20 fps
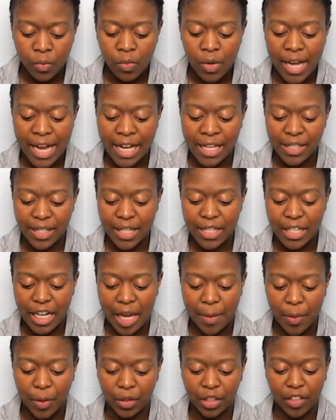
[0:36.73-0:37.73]
as I
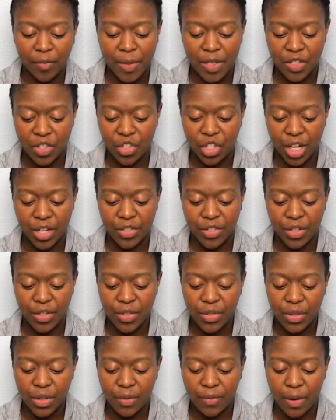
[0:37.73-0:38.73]
type, it'll give me
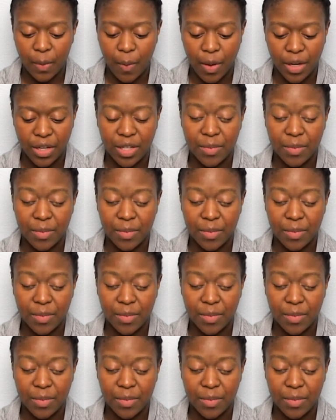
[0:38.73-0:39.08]
suggestions. So if I wanted